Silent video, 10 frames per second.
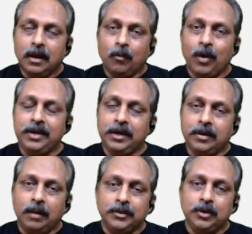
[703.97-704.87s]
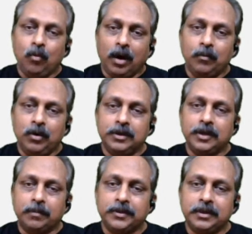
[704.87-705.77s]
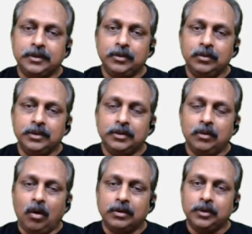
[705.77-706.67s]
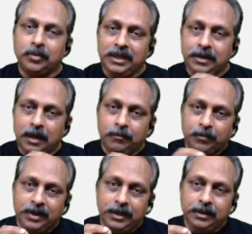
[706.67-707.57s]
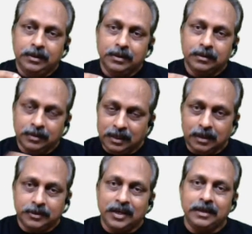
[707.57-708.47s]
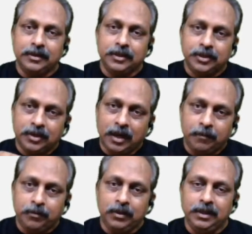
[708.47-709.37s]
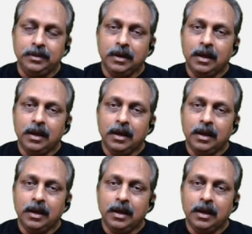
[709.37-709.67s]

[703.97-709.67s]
When it comes to one word substitutes, you got to read every the sentence carefully.